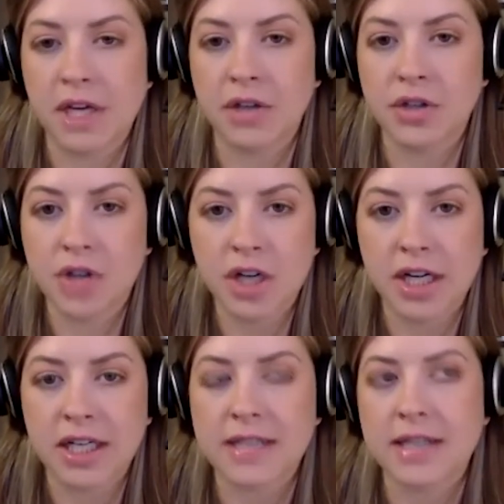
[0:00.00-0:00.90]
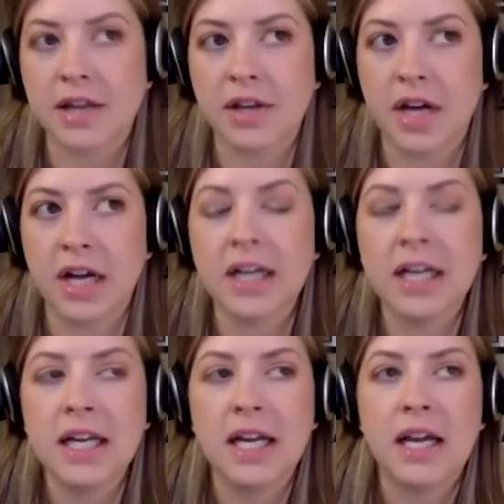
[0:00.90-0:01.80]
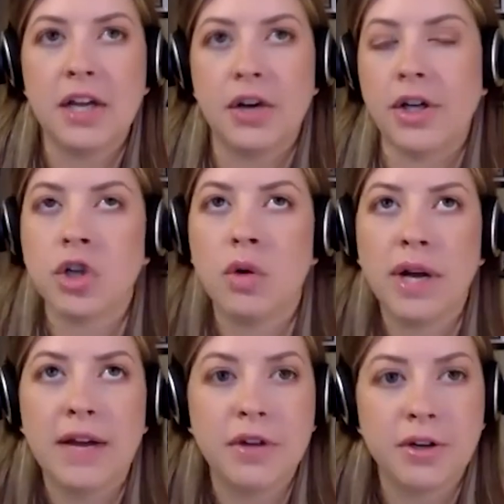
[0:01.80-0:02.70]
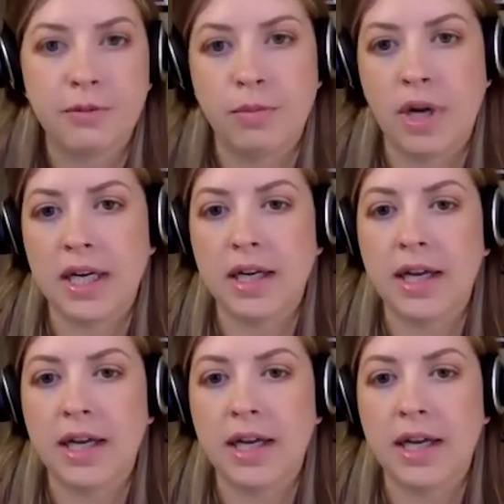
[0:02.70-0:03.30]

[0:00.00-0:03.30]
getting started because I thought, you know, I don't have enough money.